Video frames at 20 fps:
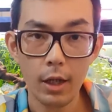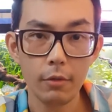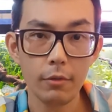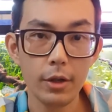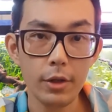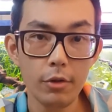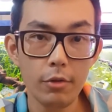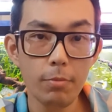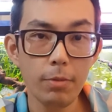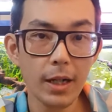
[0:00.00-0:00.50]

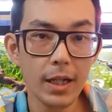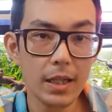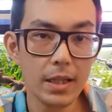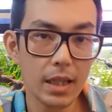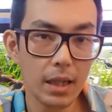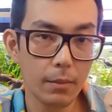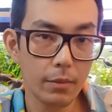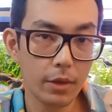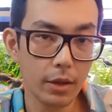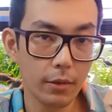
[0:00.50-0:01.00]
When you buy
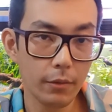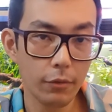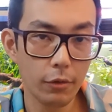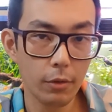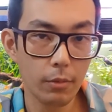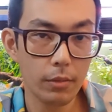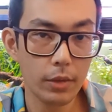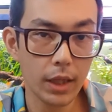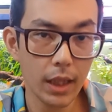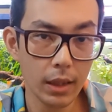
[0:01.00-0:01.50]
something
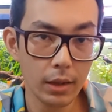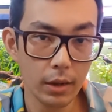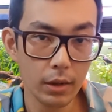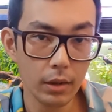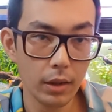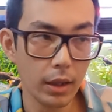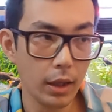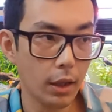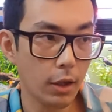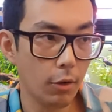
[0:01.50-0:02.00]
from
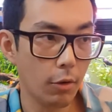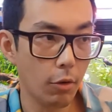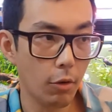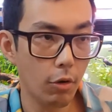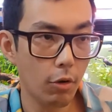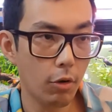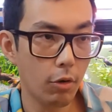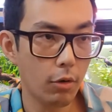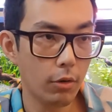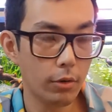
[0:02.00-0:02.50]
Denali
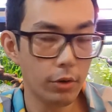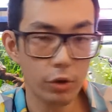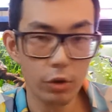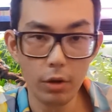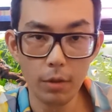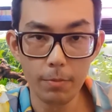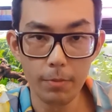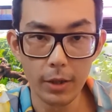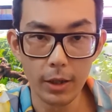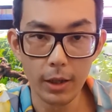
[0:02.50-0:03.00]
or
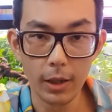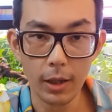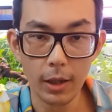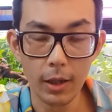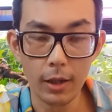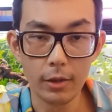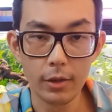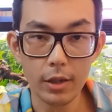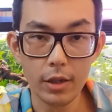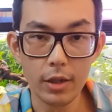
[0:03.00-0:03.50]

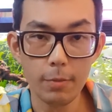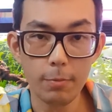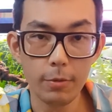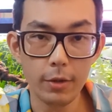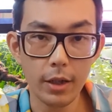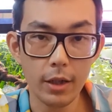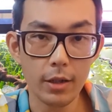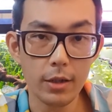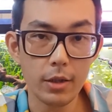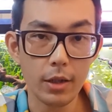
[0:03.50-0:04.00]
Tropica, these
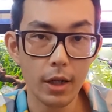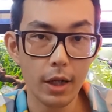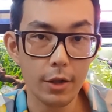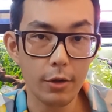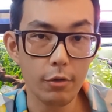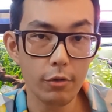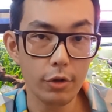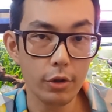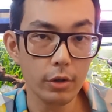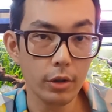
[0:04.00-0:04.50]
plants are
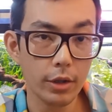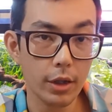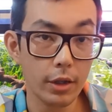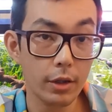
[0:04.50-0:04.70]
usually in